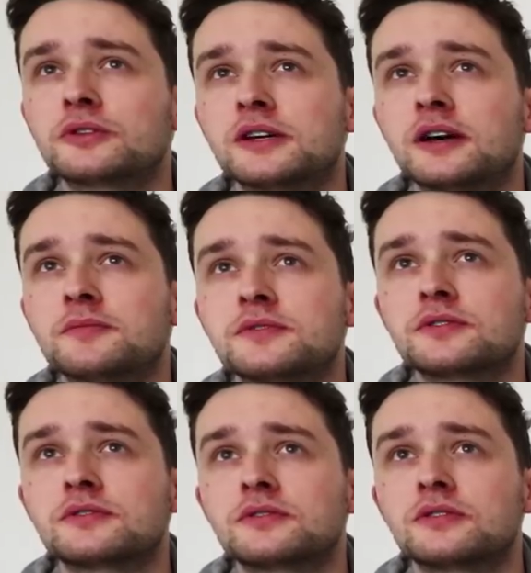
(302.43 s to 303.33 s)
did you do times.
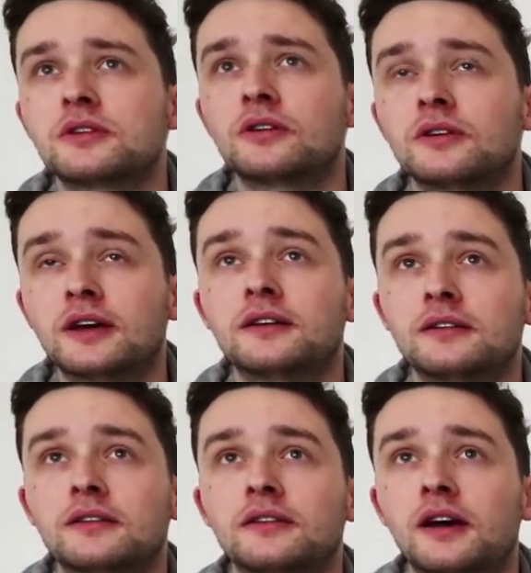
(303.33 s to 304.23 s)
flips? Yeah.
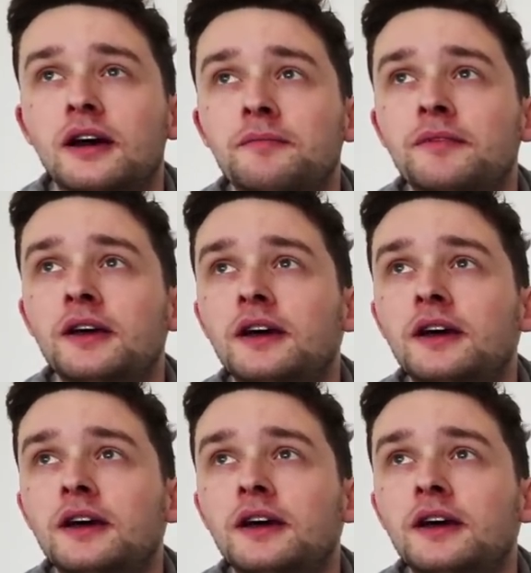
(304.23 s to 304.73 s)
Um,